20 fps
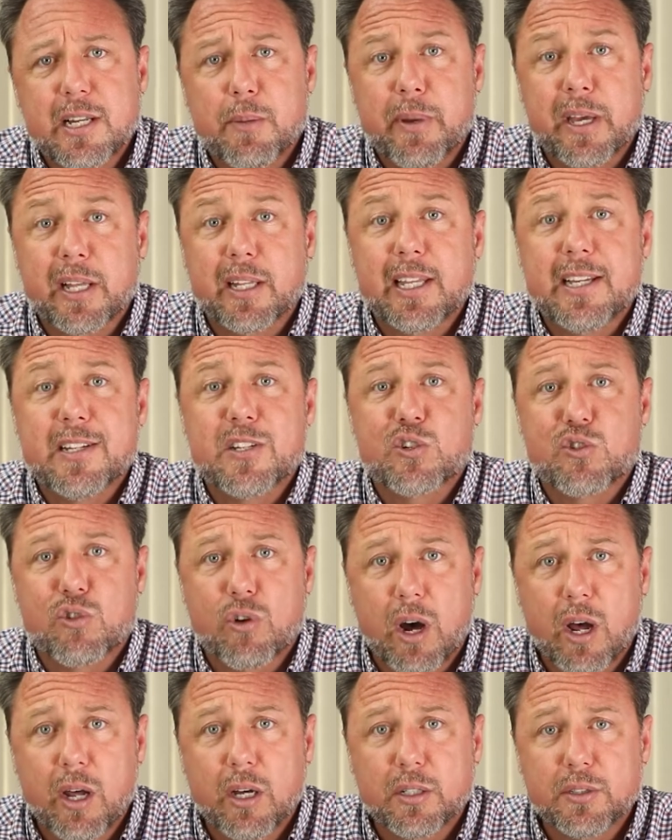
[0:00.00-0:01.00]
to be at least
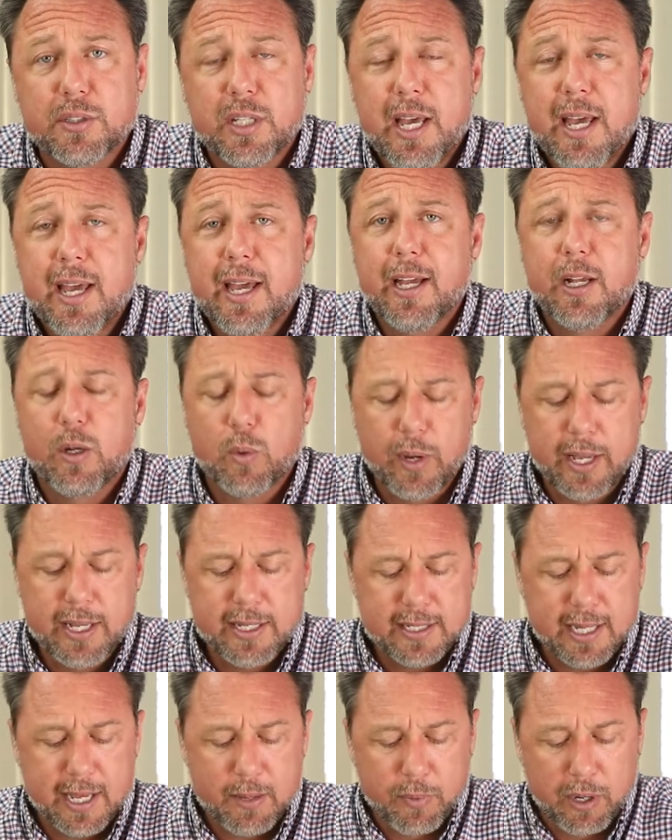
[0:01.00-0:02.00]
trialled in
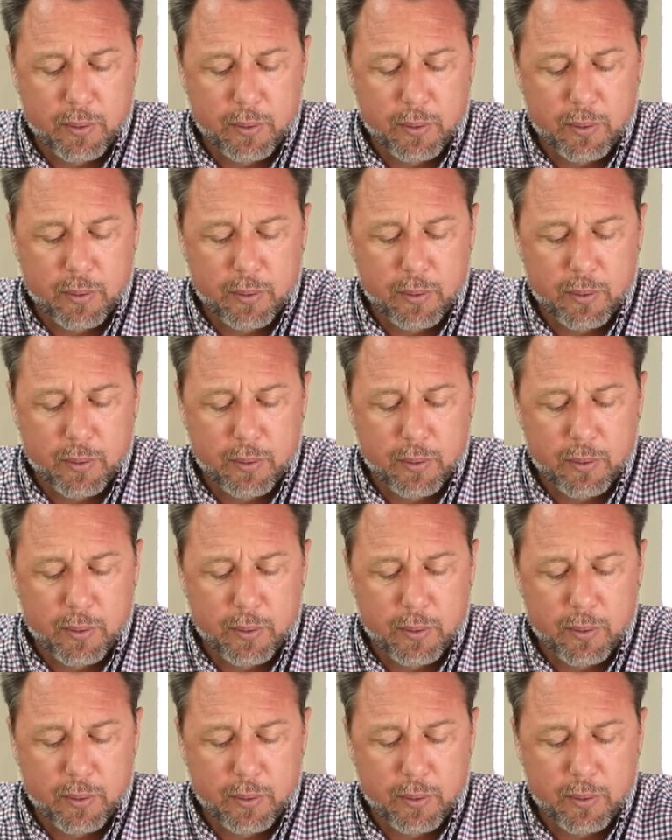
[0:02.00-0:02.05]
Queensland,